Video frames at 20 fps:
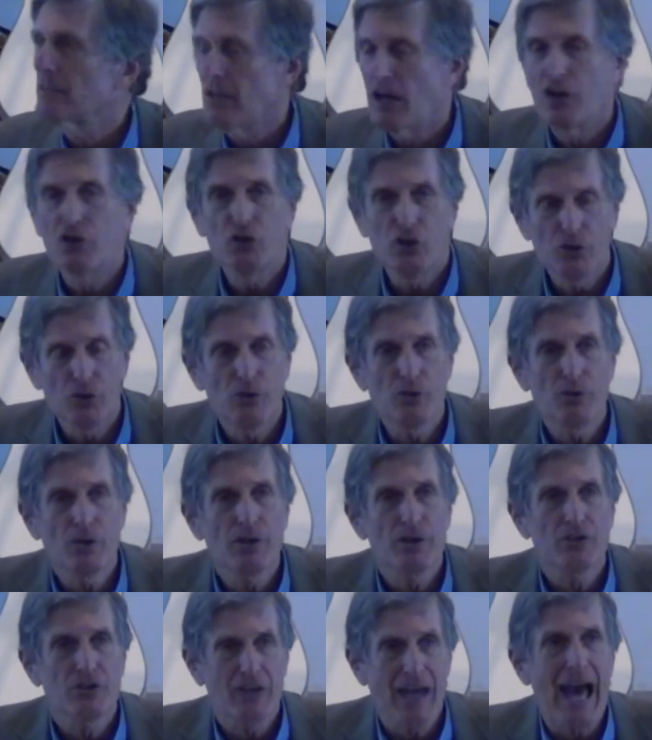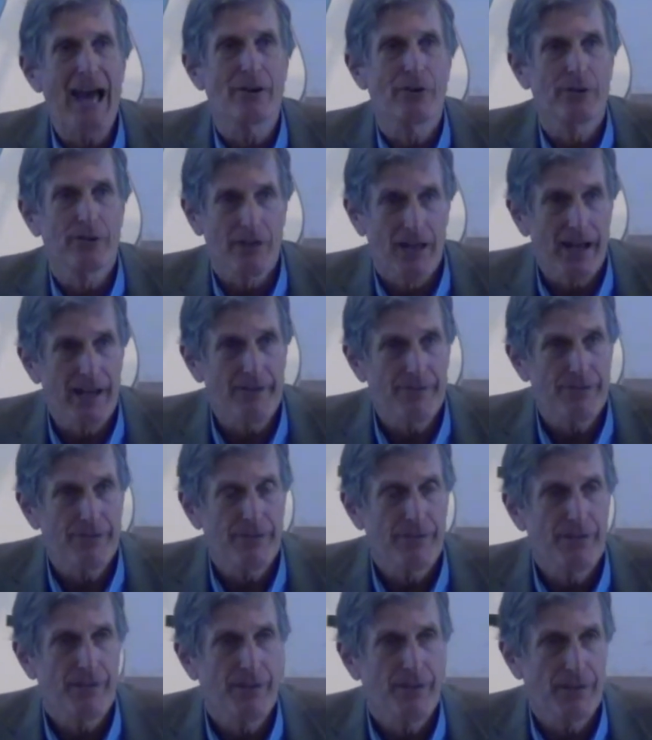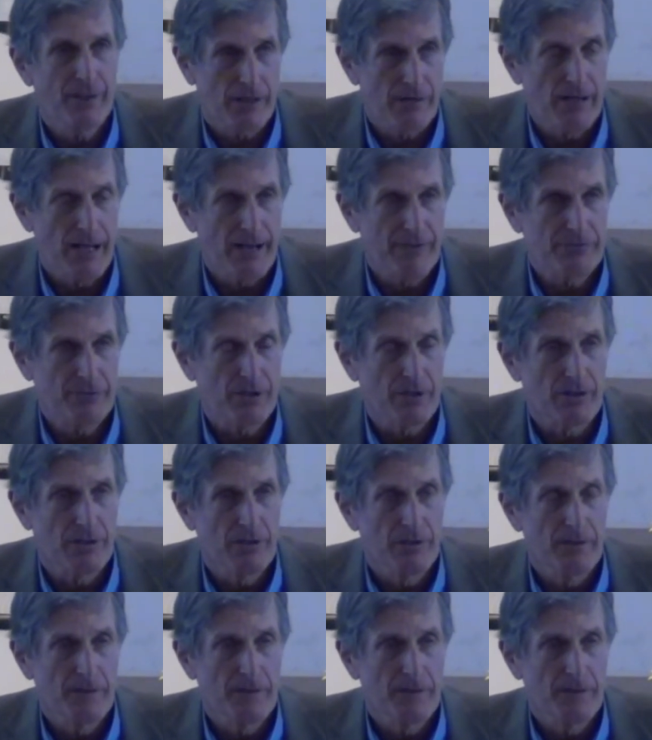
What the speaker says: a new, sadder life thereafter.